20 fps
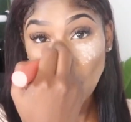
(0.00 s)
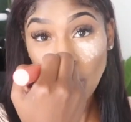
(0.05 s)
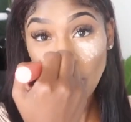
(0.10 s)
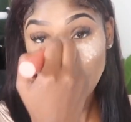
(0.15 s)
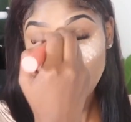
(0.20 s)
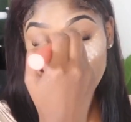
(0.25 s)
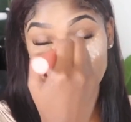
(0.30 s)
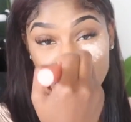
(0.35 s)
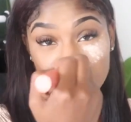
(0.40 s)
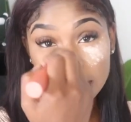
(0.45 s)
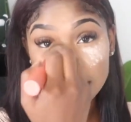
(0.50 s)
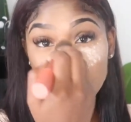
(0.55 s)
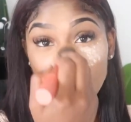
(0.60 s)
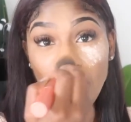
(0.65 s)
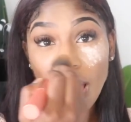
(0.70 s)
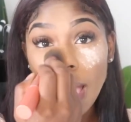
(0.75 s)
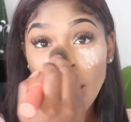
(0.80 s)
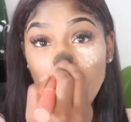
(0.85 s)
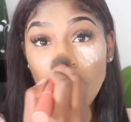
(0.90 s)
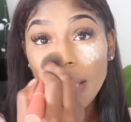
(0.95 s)
If it's
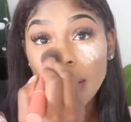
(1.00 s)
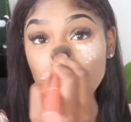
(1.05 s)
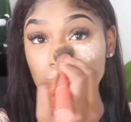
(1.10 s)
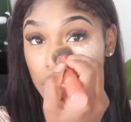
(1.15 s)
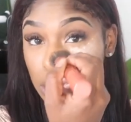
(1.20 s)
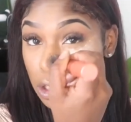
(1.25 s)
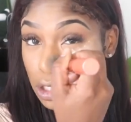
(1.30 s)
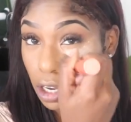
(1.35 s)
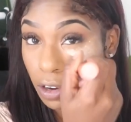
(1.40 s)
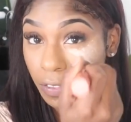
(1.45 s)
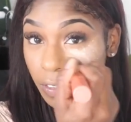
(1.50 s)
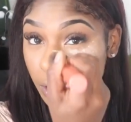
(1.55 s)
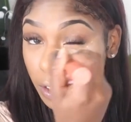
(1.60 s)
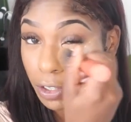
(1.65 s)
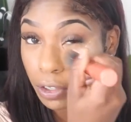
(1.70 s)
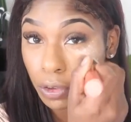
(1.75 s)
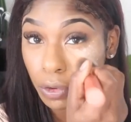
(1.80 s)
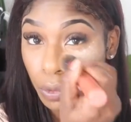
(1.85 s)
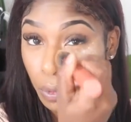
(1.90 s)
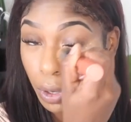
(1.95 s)
not
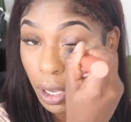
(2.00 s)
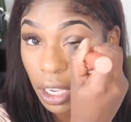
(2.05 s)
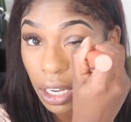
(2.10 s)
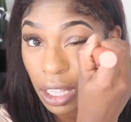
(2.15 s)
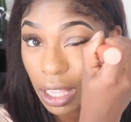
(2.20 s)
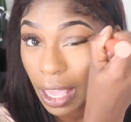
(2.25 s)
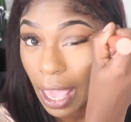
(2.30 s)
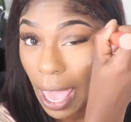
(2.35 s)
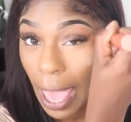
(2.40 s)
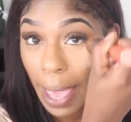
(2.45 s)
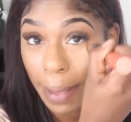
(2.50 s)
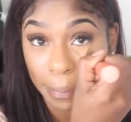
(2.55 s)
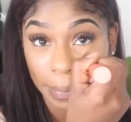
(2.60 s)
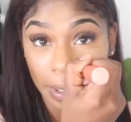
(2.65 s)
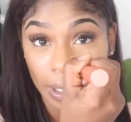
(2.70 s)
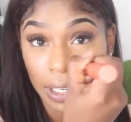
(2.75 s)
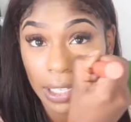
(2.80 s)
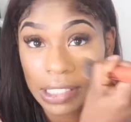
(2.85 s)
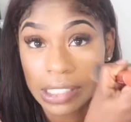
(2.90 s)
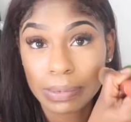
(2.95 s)
serving you any
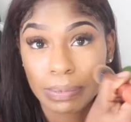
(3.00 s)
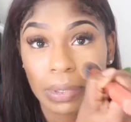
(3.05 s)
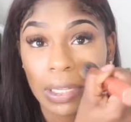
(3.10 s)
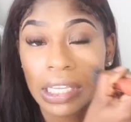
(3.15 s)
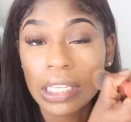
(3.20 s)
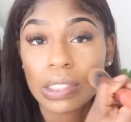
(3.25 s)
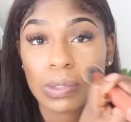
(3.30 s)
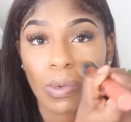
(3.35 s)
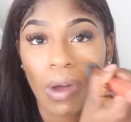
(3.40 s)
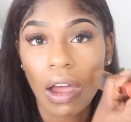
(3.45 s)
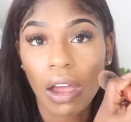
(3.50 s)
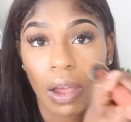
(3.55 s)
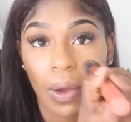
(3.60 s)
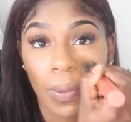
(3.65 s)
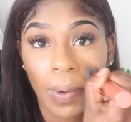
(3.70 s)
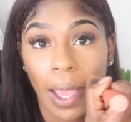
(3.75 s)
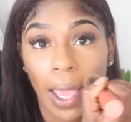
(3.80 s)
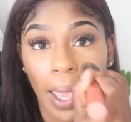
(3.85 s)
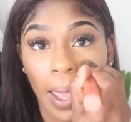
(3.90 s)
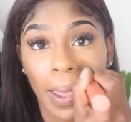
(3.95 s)
happiness, please walk
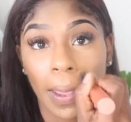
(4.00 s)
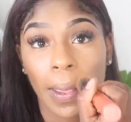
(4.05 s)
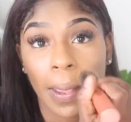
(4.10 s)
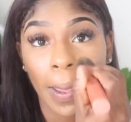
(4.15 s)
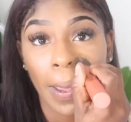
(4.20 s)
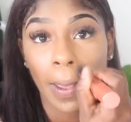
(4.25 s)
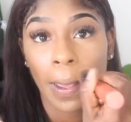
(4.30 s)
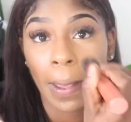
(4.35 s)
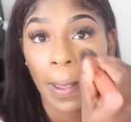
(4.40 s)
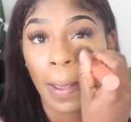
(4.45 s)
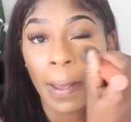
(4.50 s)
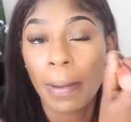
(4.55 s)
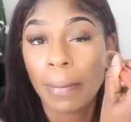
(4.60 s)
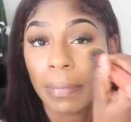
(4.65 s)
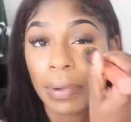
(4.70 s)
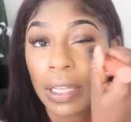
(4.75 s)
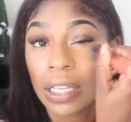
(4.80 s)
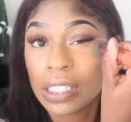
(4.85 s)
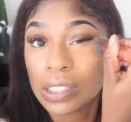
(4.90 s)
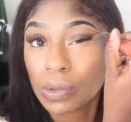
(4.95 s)
away.
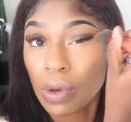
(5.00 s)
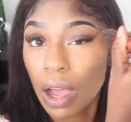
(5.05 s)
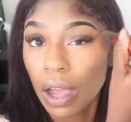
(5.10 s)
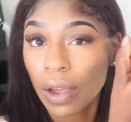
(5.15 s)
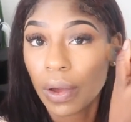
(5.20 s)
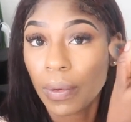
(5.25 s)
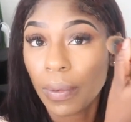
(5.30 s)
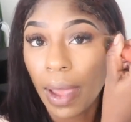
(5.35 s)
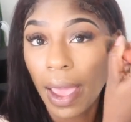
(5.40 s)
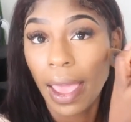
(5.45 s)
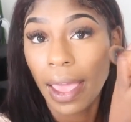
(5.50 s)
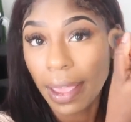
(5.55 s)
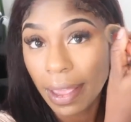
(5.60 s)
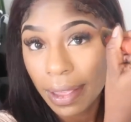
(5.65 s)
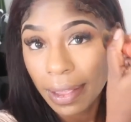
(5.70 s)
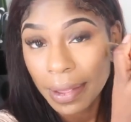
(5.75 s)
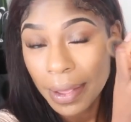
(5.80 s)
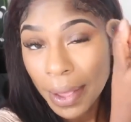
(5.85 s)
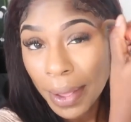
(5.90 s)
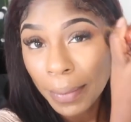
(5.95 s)
Please walk away.
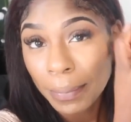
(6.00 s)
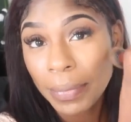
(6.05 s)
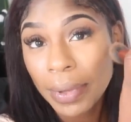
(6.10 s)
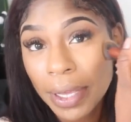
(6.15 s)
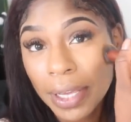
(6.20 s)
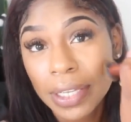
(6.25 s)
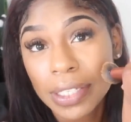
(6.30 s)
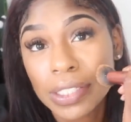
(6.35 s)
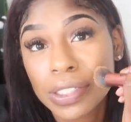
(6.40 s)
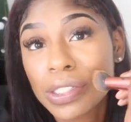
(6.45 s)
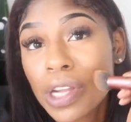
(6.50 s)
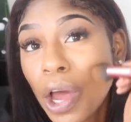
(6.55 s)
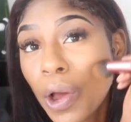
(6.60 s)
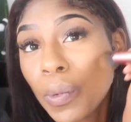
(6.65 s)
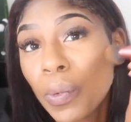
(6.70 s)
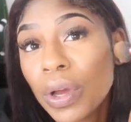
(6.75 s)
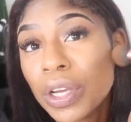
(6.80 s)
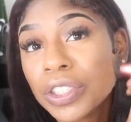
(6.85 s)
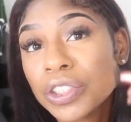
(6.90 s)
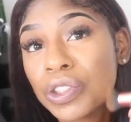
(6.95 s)
Because no,
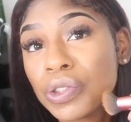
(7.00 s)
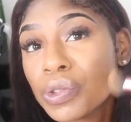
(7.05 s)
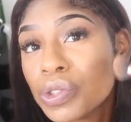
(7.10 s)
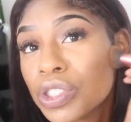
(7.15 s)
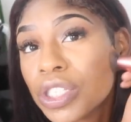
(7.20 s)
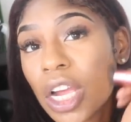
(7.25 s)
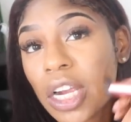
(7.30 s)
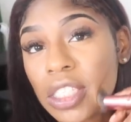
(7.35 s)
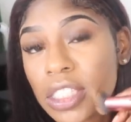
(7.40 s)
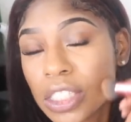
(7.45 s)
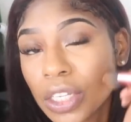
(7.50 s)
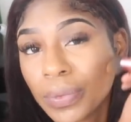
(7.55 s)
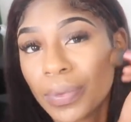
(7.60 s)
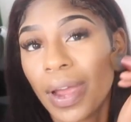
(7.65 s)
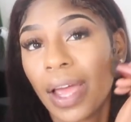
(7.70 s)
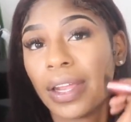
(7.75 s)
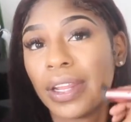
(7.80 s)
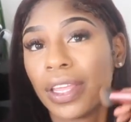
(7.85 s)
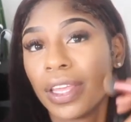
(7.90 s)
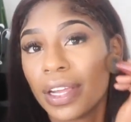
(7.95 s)
once you start
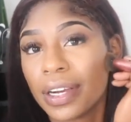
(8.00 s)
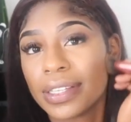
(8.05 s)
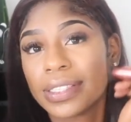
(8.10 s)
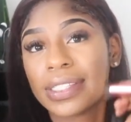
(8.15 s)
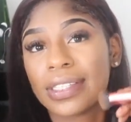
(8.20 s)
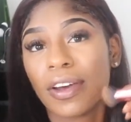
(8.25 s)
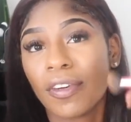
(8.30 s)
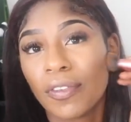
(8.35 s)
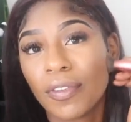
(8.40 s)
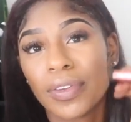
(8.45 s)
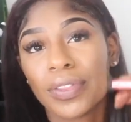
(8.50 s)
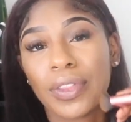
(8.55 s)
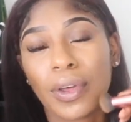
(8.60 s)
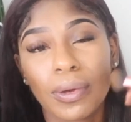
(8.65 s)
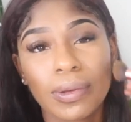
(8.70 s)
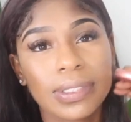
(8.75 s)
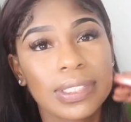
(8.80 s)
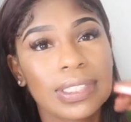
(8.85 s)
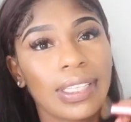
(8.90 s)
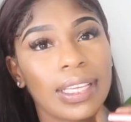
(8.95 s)
surrounding yourself with
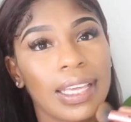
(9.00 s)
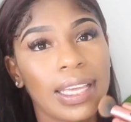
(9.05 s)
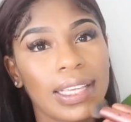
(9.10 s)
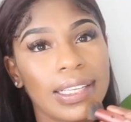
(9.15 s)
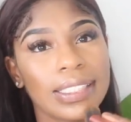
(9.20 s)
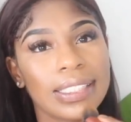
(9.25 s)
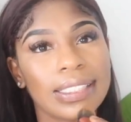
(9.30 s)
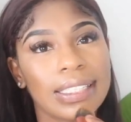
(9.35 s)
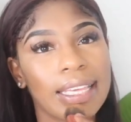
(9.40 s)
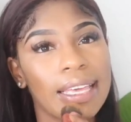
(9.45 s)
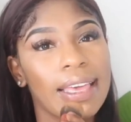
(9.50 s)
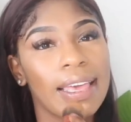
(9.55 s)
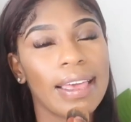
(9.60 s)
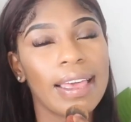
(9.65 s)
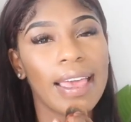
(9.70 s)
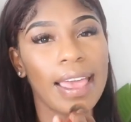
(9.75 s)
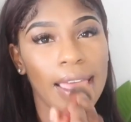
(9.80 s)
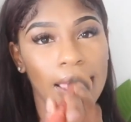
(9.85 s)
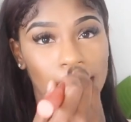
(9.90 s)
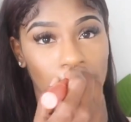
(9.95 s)
those things
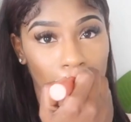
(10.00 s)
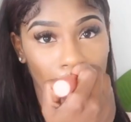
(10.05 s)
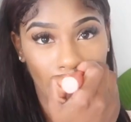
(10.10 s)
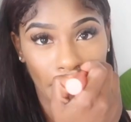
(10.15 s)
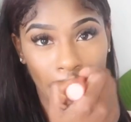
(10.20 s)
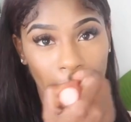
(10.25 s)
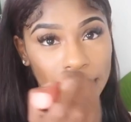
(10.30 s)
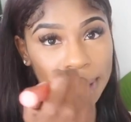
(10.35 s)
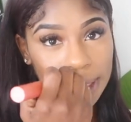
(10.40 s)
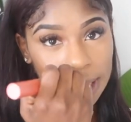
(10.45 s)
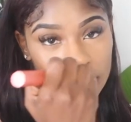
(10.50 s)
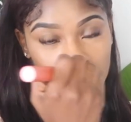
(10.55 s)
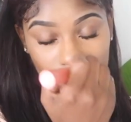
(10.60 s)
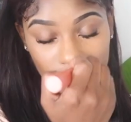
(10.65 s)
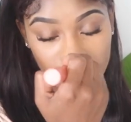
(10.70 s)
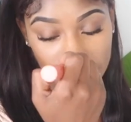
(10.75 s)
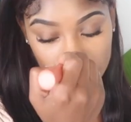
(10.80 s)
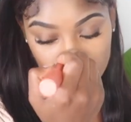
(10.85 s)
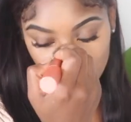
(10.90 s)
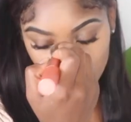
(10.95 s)
and like-minded
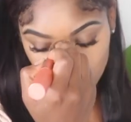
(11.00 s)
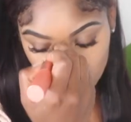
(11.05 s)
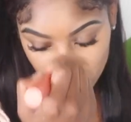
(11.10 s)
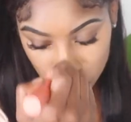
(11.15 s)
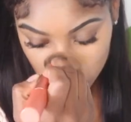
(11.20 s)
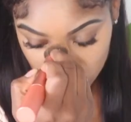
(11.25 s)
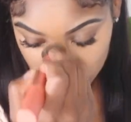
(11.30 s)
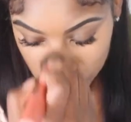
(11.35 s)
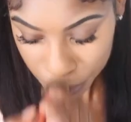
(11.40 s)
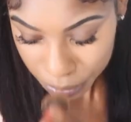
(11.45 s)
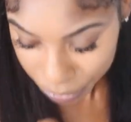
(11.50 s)
individuals,